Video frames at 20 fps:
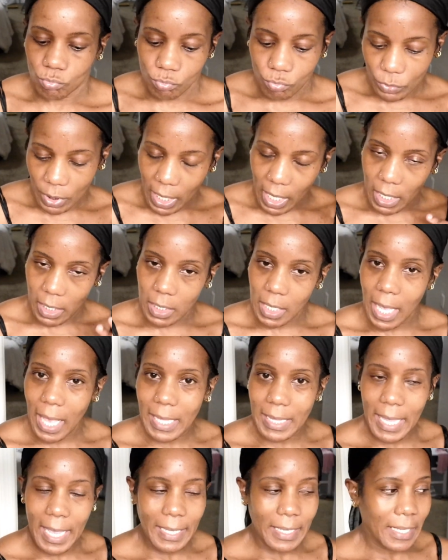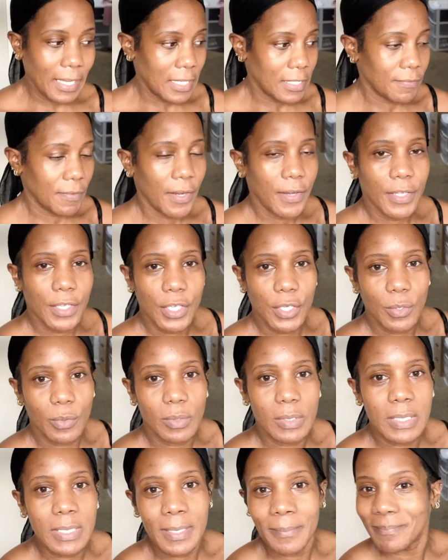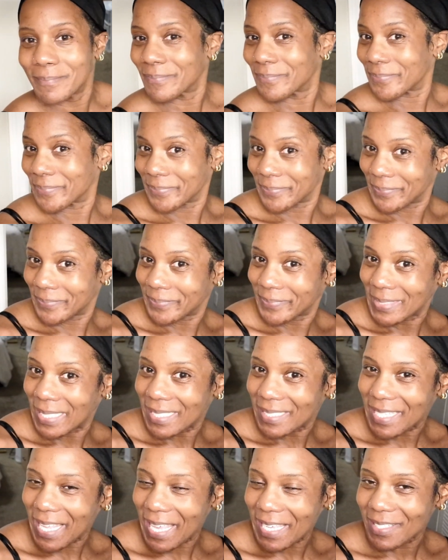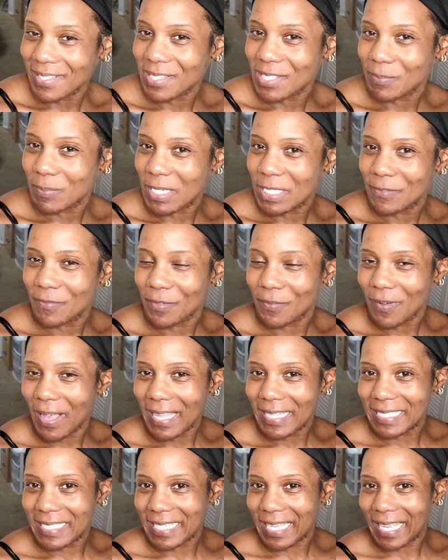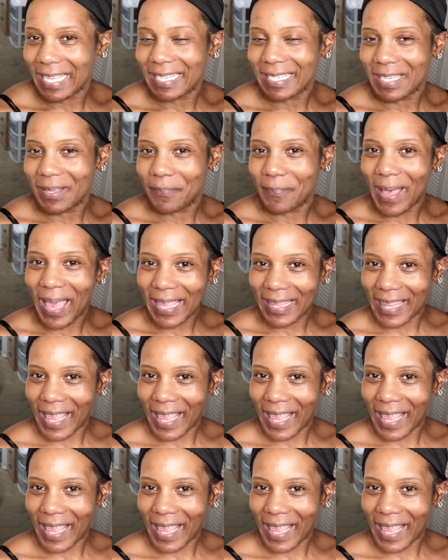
Yeah, I like it. It's very cute. Thank you so much for watching. Goodbye,